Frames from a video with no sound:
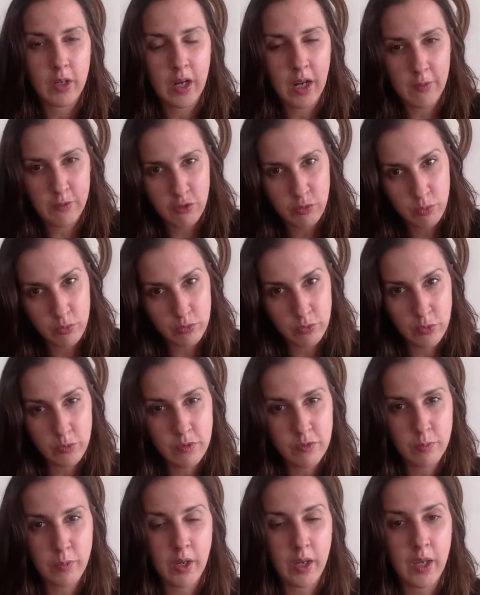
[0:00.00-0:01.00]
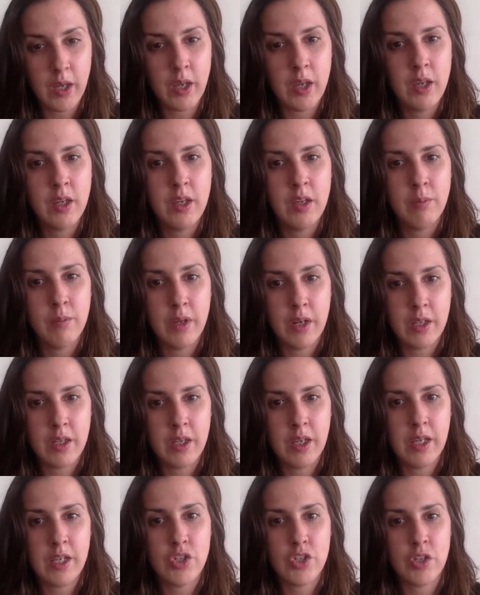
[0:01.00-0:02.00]
and I have to reduce my
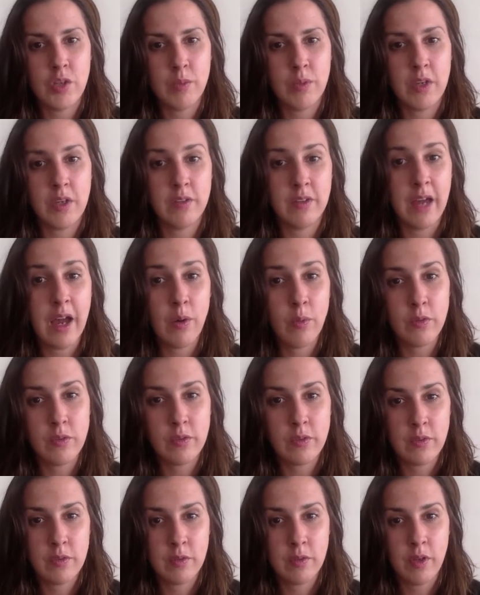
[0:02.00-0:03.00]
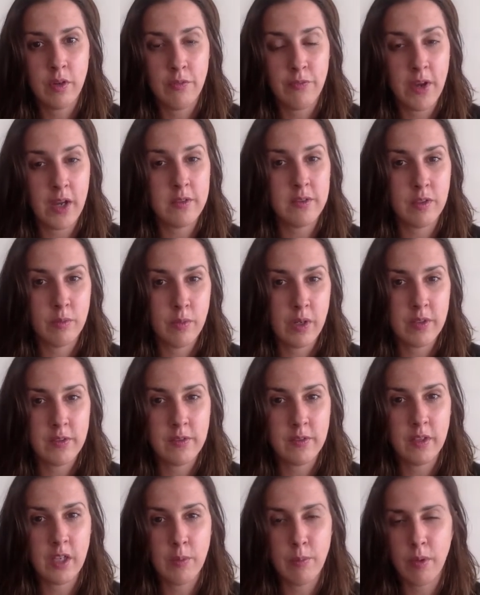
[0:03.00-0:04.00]
medication because that was affecting my
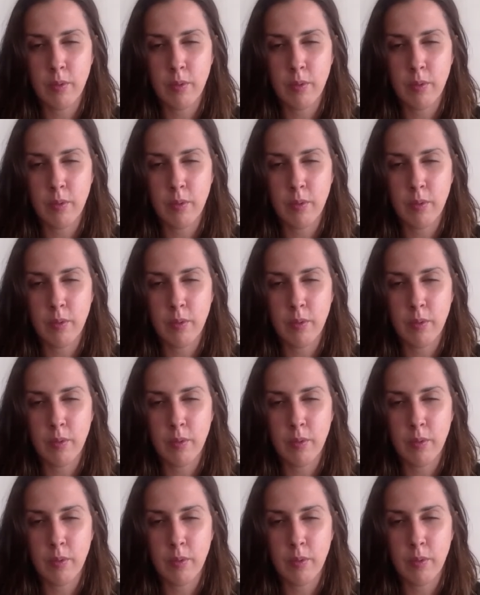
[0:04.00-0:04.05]
sleep.